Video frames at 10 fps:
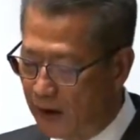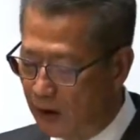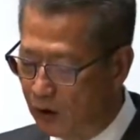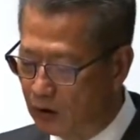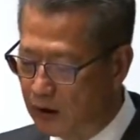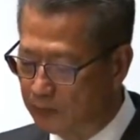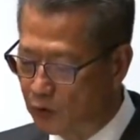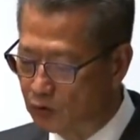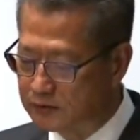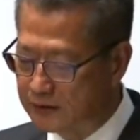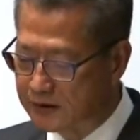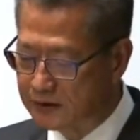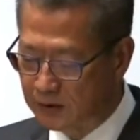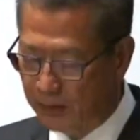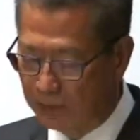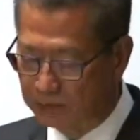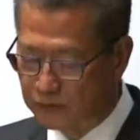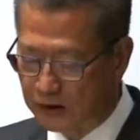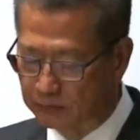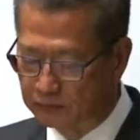totaling
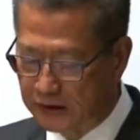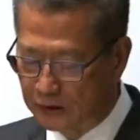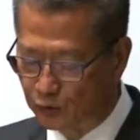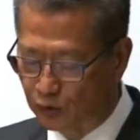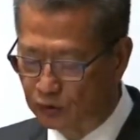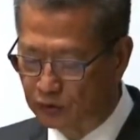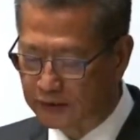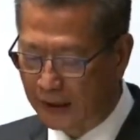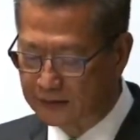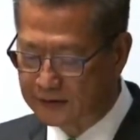$175.5